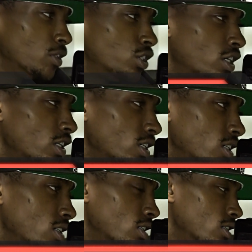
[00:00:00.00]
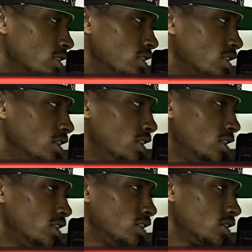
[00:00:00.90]
majority of the,
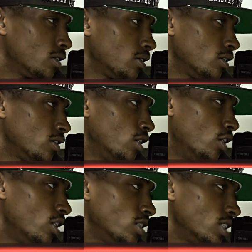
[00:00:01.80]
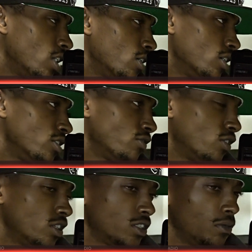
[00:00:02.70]
uh, artists out here, as
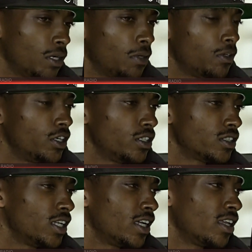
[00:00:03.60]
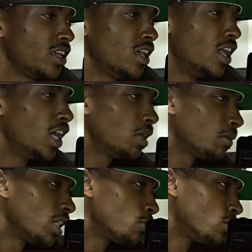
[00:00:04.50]
far as hip hop artists, like
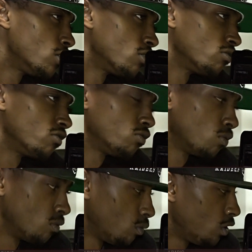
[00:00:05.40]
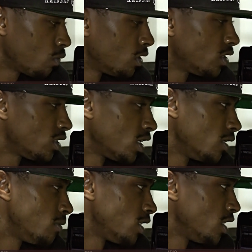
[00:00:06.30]
everybody want to work with the
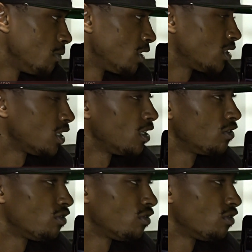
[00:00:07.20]
same team and the same